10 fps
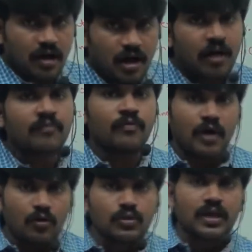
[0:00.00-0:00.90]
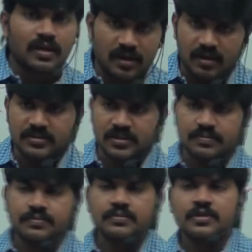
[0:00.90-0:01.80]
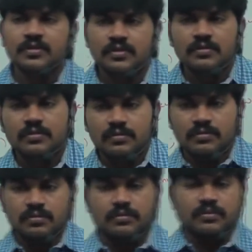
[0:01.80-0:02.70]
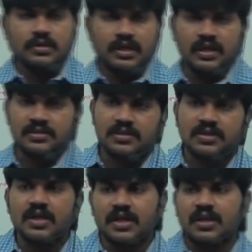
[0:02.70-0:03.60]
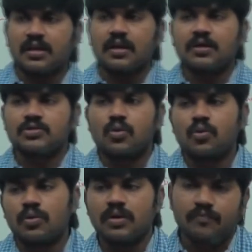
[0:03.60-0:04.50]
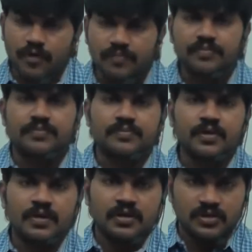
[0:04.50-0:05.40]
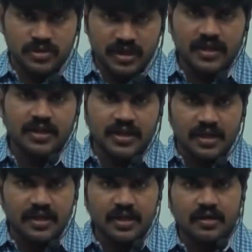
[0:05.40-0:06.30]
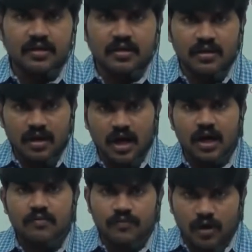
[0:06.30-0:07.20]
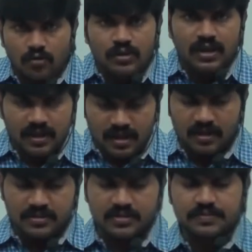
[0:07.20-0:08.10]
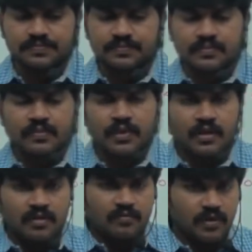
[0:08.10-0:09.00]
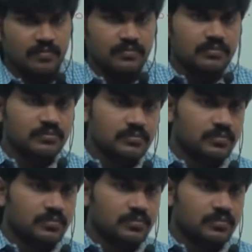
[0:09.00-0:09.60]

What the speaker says: of outer class, accessing inner class code from static area of outer class, from